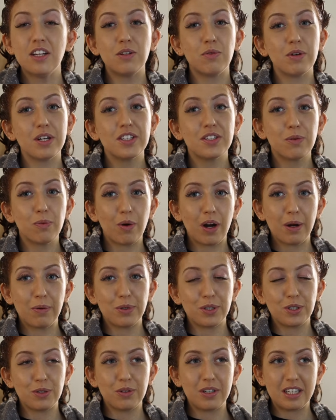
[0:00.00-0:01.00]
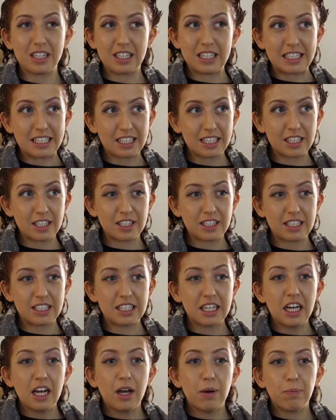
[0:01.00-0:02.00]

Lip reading: the reason why we're doing this is